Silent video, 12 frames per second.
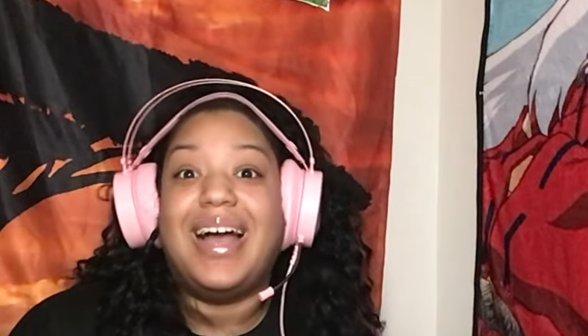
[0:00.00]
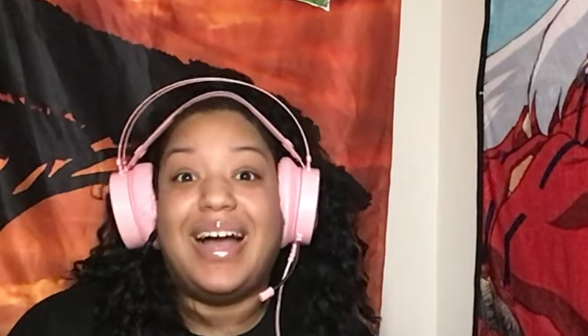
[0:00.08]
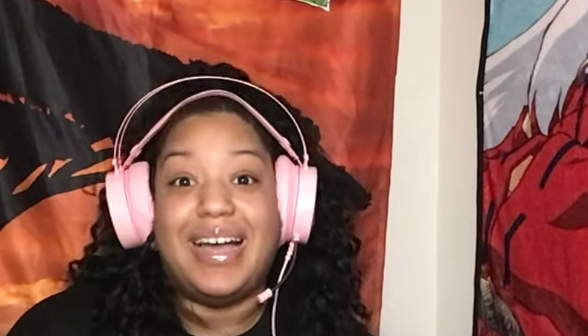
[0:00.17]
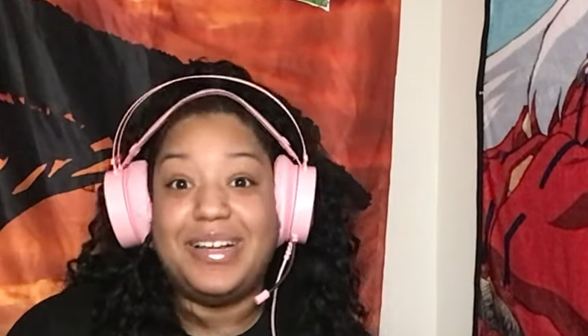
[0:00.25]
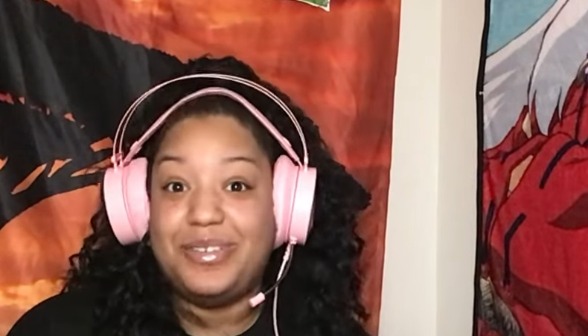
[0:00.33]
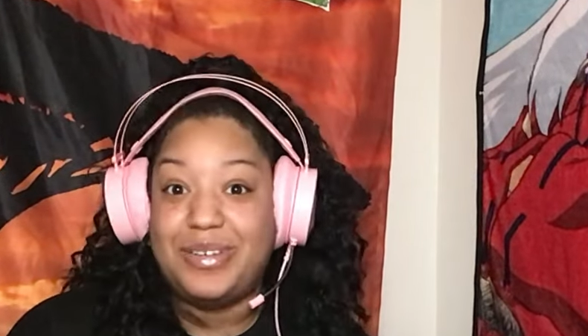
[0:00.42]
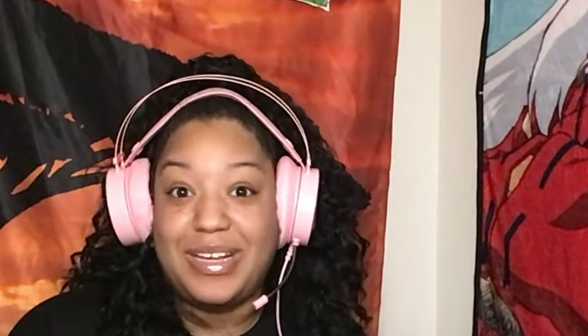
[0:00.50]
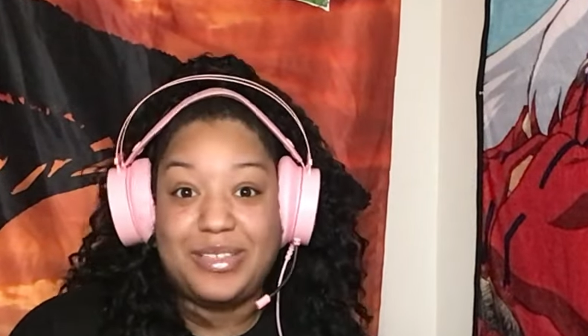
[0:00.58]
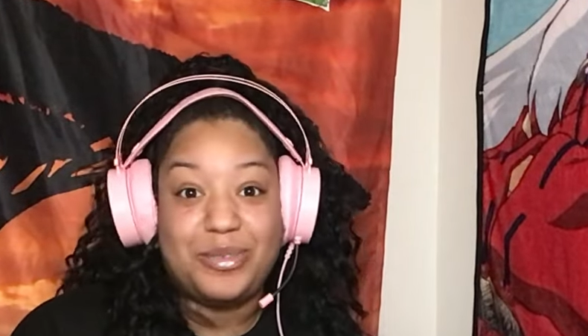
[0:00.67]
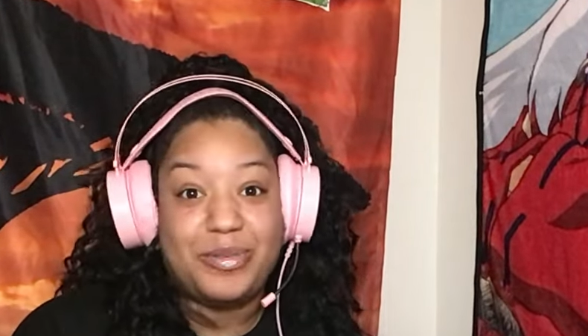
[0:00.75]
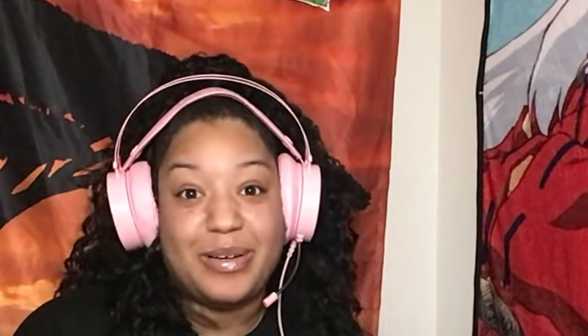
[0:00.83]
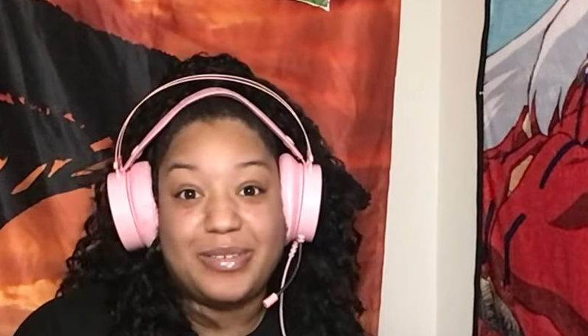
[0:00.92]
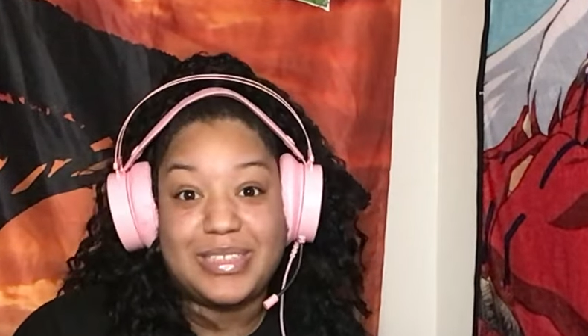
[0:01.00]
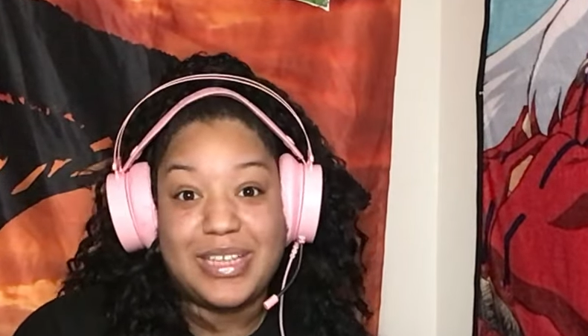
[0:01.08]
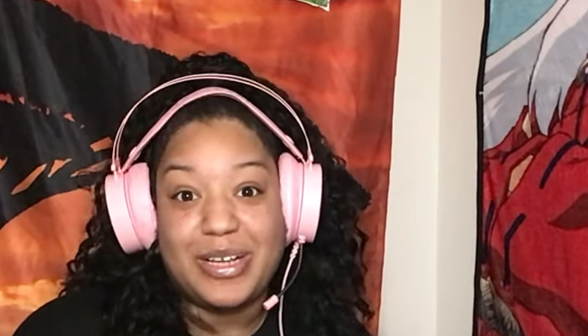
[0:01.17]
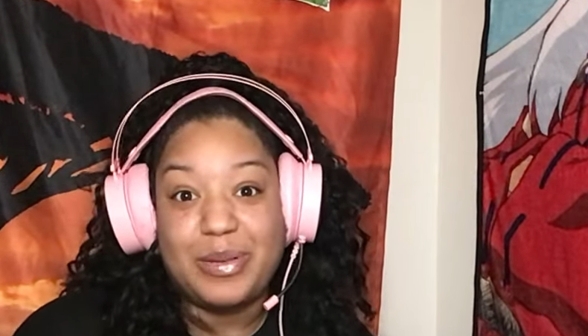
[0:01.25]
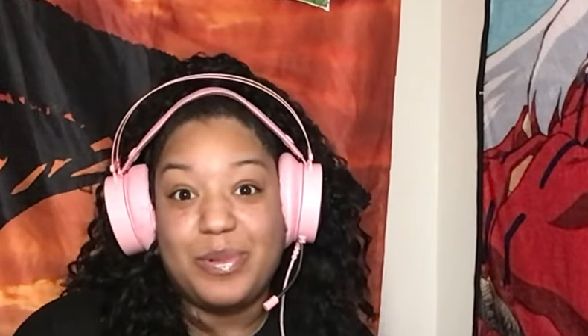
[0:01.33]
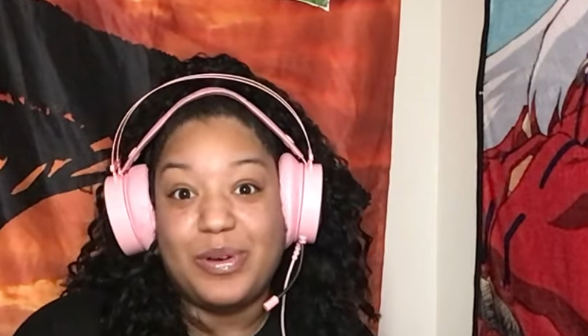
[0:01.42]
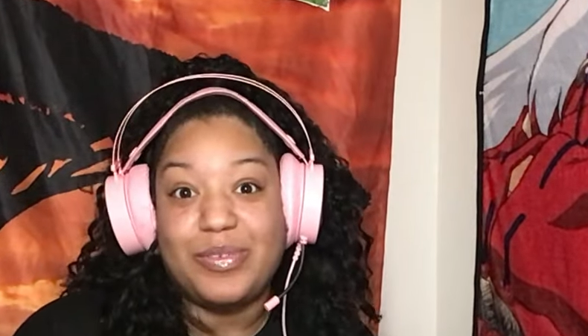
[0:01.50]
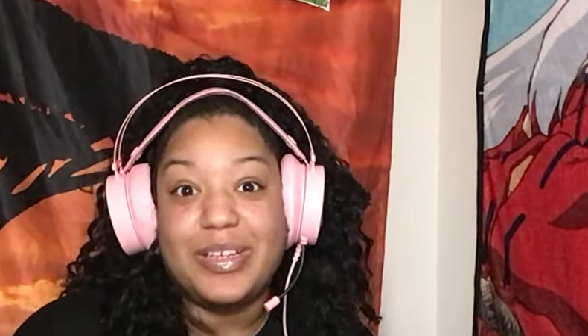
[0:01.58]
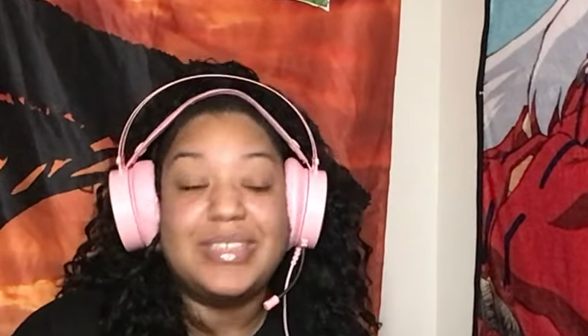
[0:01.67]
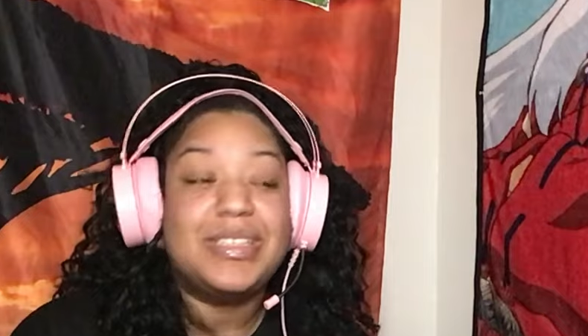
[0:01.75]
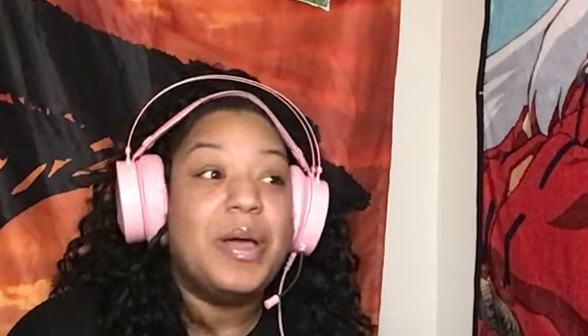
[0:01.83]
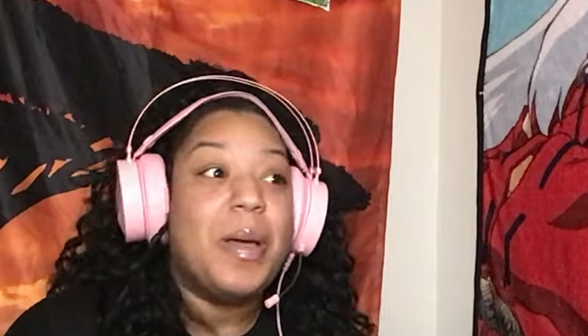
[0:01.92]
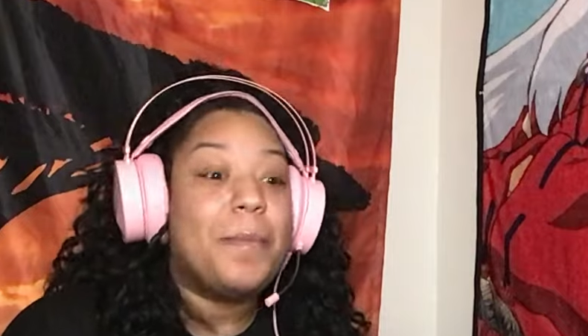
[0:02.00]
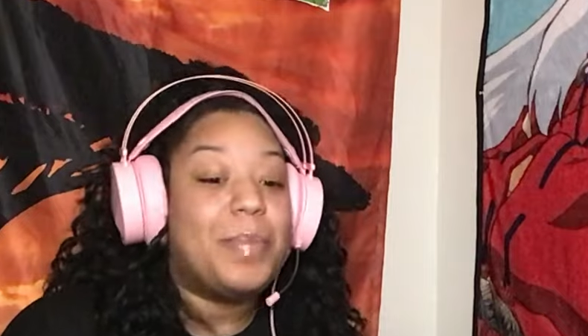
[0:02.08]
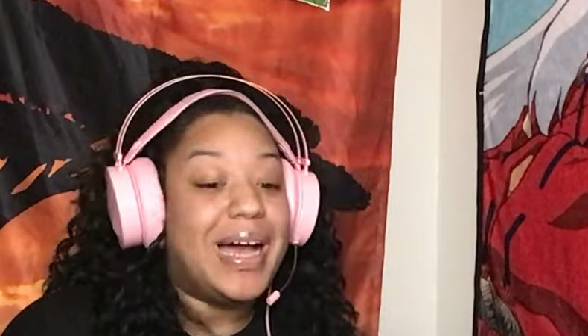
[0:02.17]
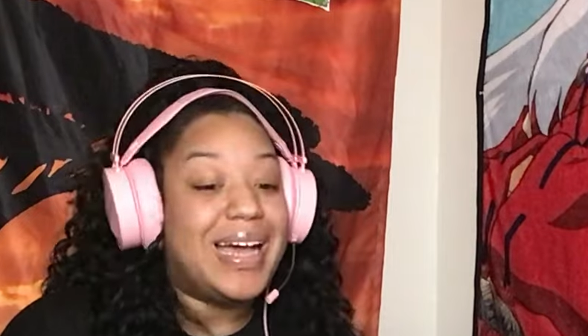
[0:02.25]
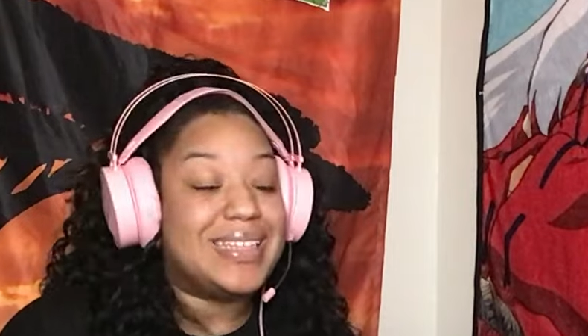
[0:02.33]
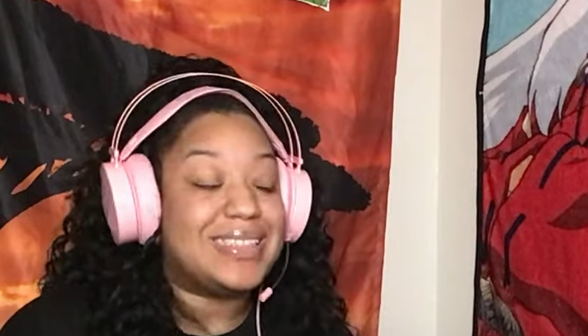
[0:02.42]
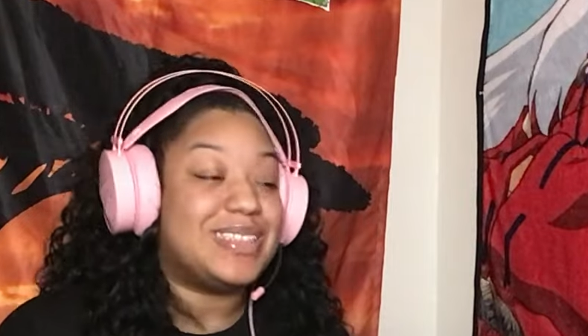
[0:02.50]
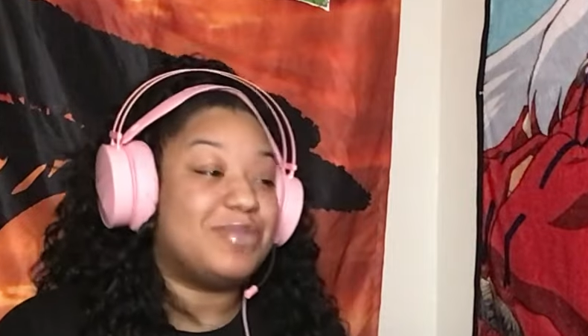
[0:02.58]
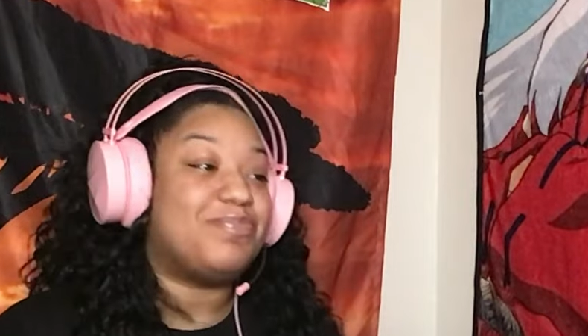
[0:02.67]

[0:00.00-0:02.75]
I do not do well with scary movies, but,